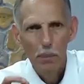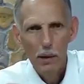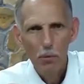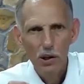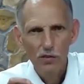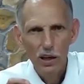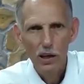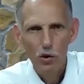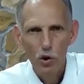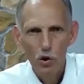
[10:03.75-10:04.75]
papal
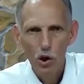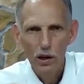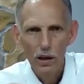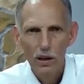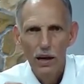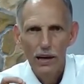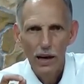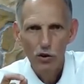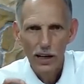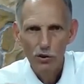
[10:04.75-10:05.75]
encyclical called
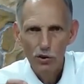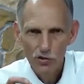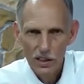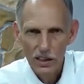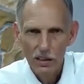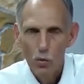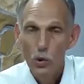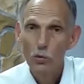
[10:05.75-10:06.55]
Laudato Si